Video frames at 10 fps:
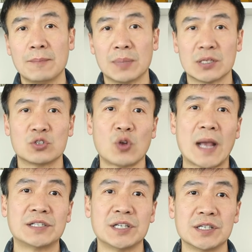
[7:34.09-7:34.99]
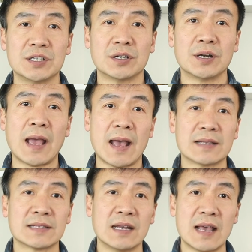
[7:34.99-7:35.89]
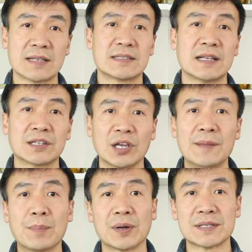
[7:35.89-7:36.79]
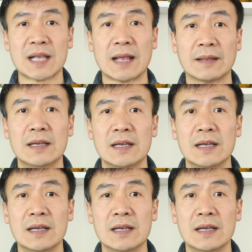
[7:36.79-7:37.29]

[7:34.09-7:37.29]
but the dry ginger has less than 10%.